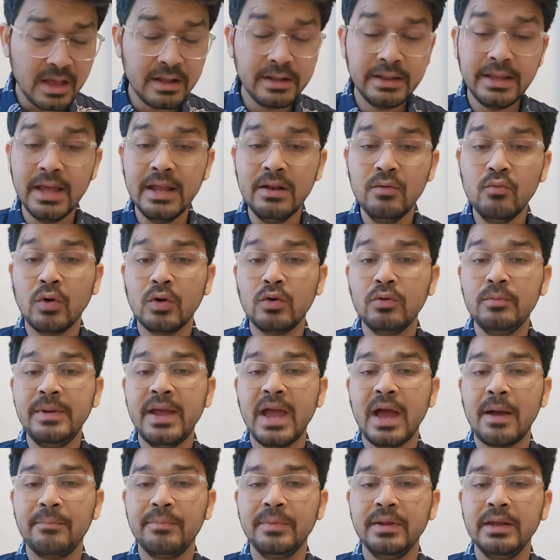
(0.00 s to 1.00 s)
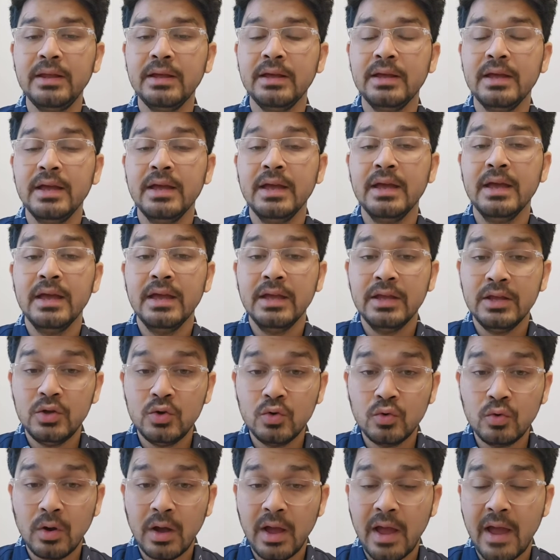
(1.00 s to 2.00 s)
then what will be happening?
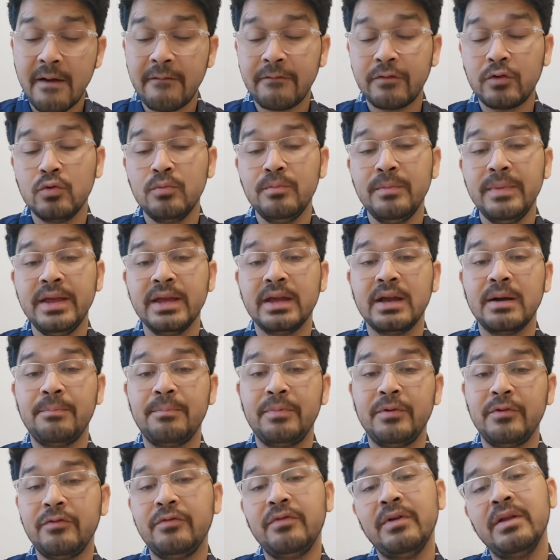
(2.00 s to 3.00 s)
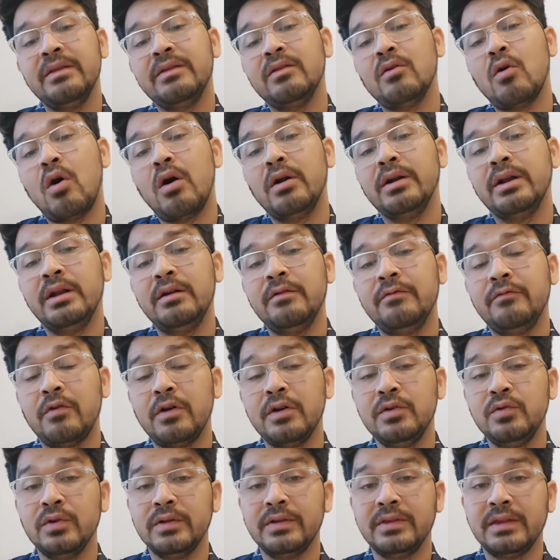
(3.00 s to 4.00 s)
You have to make a preference order
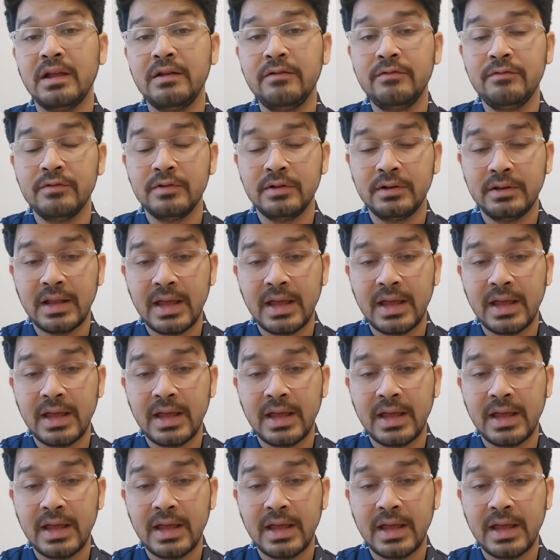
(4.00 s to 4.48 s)
for yourself,